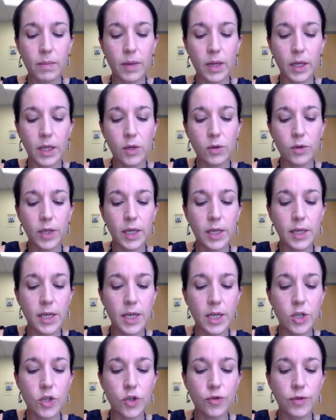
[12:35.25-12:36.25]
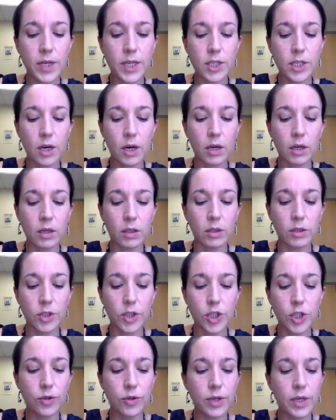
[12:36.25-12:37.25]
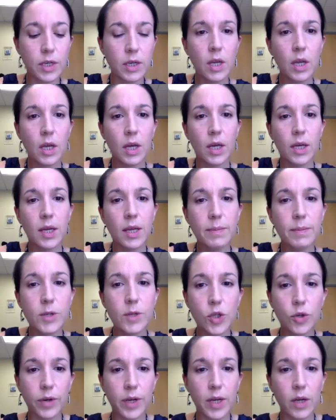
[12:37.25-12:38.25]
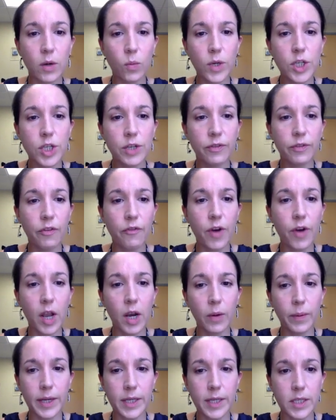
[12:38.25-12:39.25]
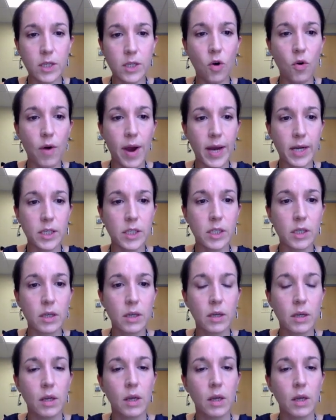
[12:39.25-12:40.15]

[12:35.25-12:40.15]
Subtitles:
acute kidney injury, dark-colored urine, and hematuria, which of the following is correct?